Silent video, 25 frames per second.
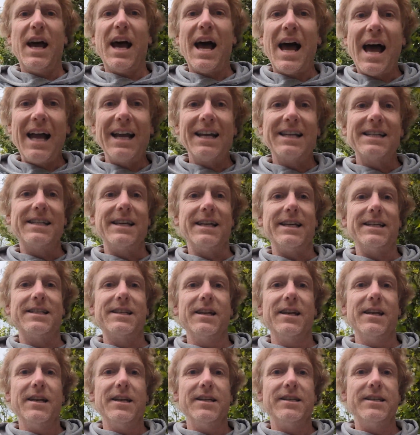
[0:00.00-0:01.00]

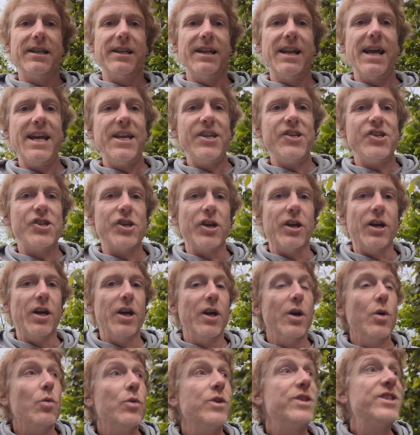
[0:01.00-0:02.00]
access to nature,
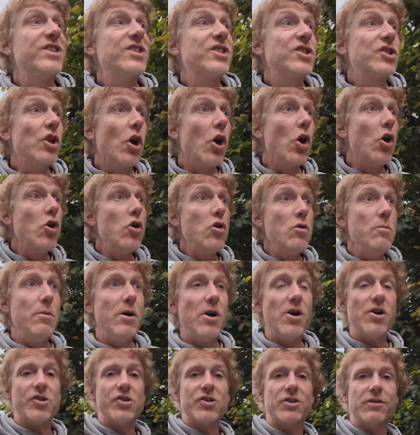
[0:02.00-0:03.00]
with so
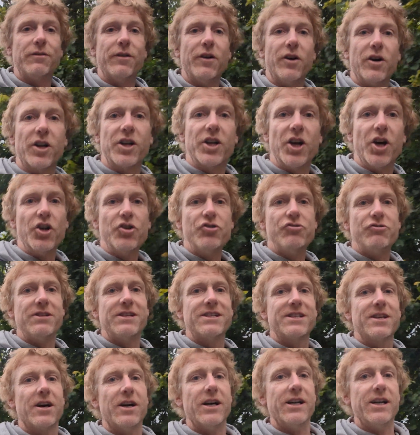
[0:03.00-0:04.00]
much of our
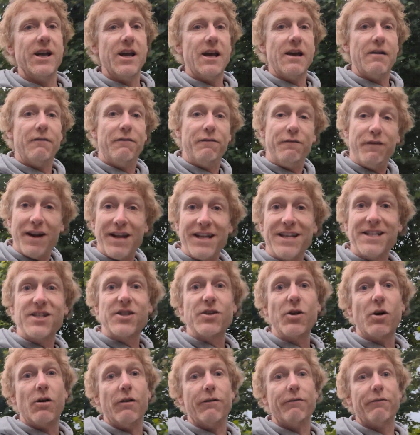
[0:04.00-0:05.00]
countryside
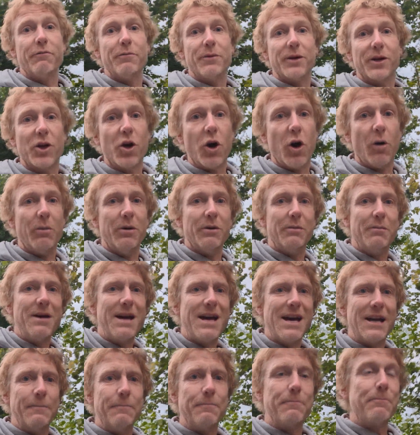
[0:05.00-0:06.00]
fenced off from the common
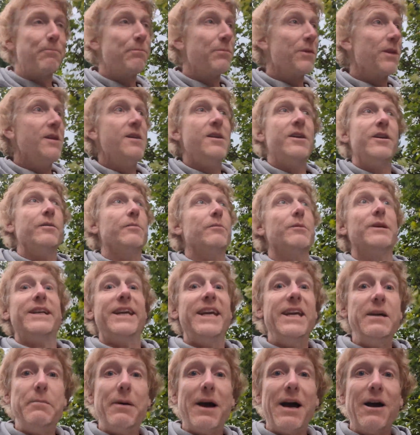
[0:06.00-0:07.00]
man.
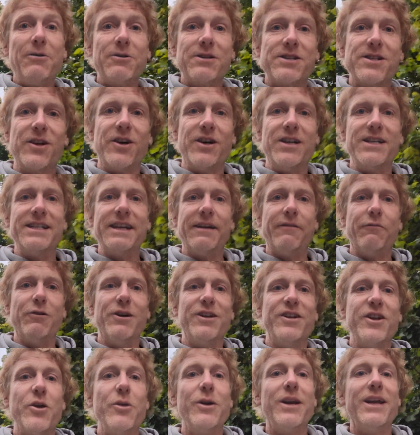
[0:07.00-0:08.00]
Keep out signs
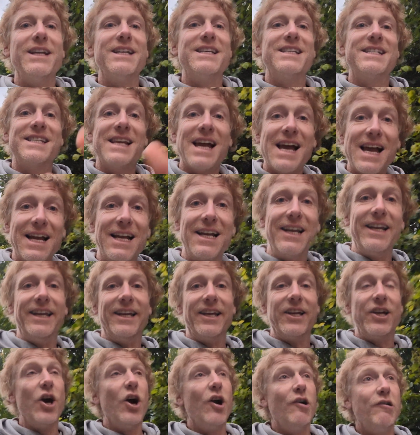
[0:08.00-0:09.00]
everywhere don't exactly
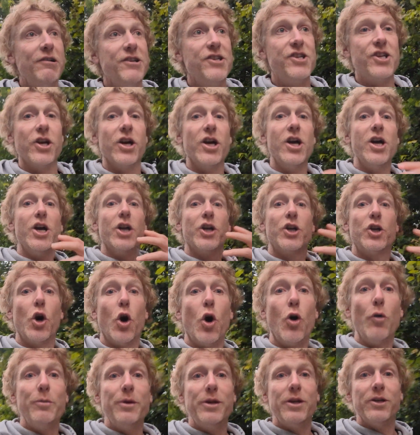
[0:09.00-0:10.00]
encourage a
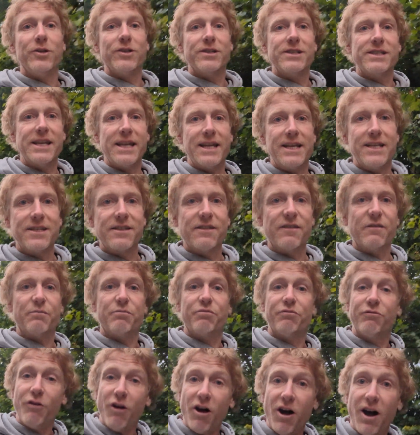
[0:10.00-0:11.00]
communal sense of
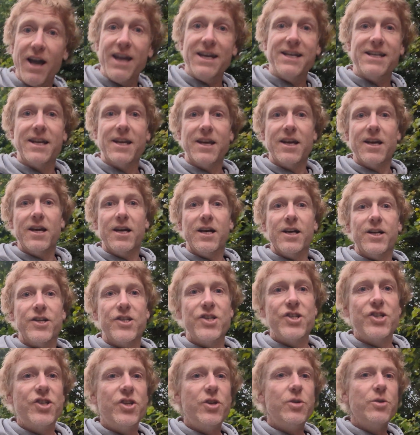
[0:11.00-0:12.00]
pride and
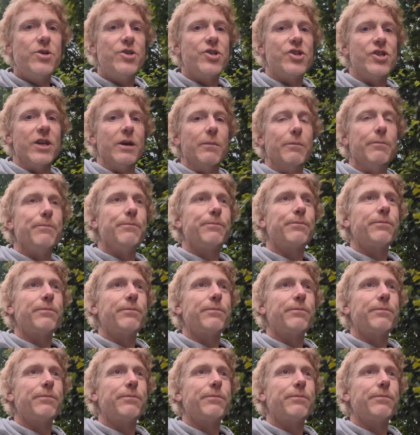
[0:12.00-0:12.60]
stewardship.